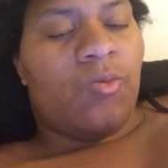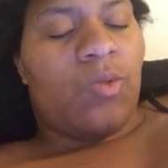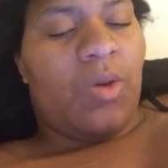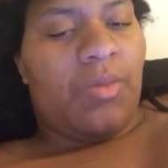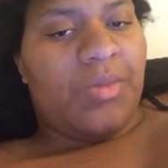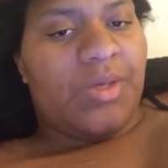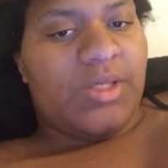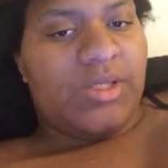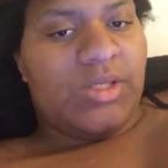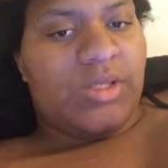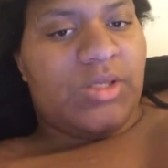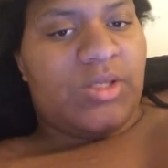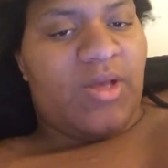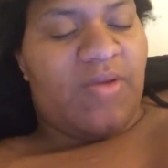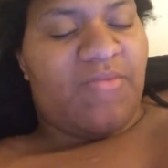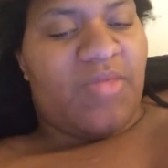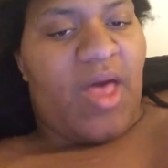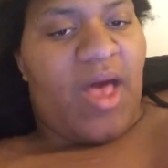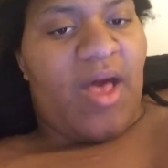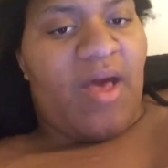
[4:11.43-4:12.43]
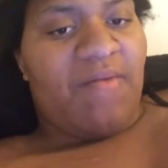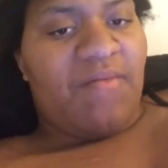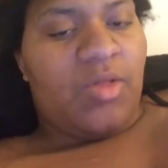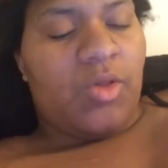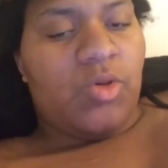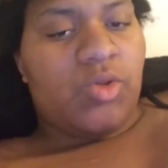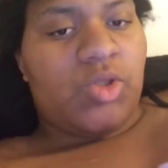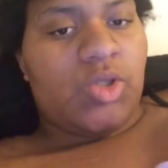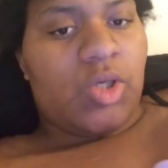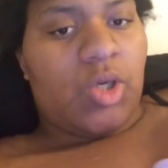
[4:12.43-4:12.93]

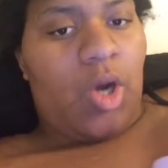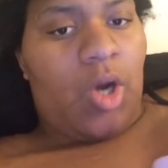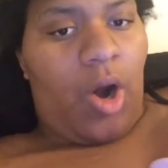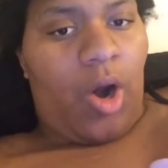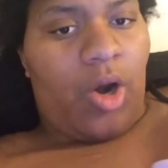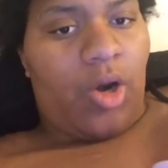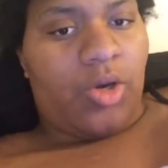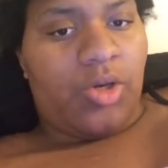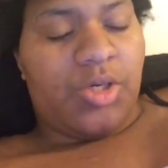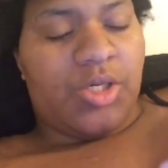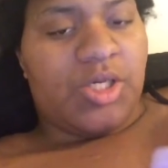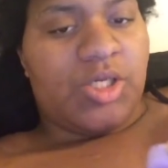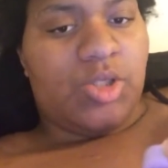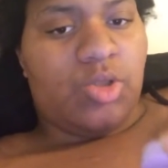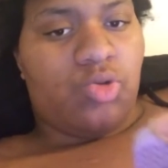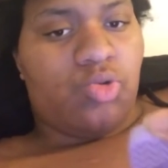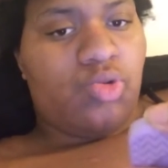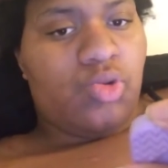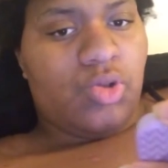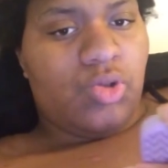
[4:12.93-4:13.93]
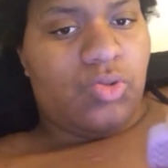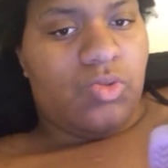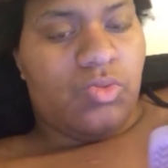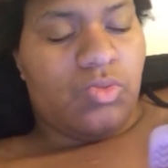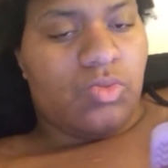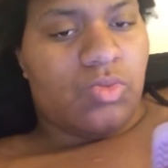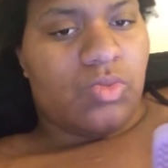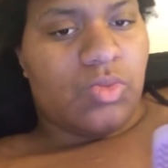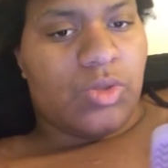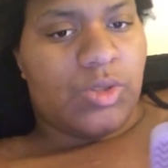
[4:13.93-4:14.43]
Evolution card is true.
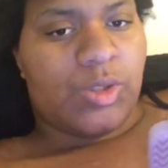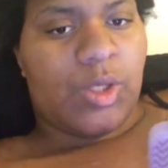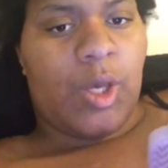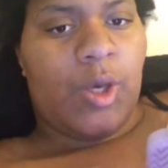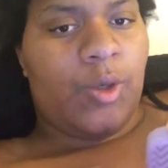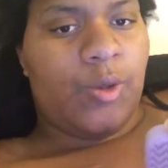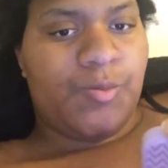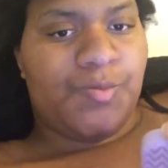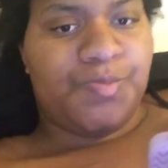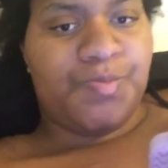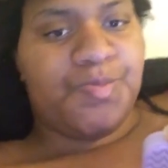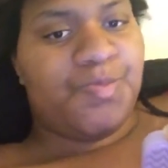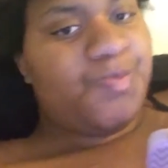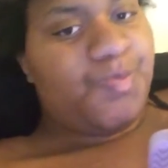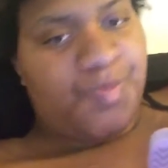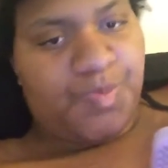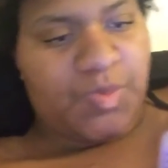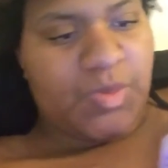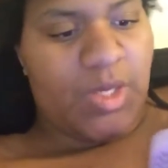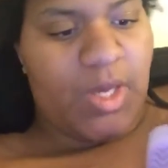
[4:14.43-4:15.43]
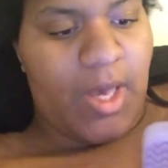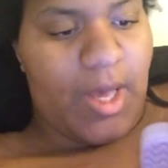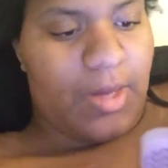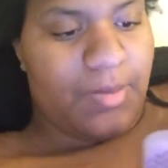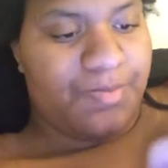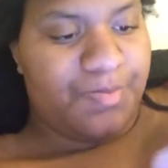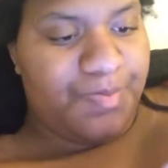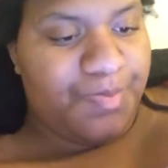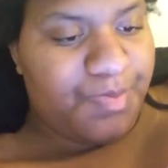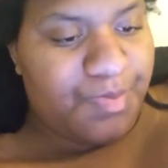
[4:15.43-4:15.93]
So yeah.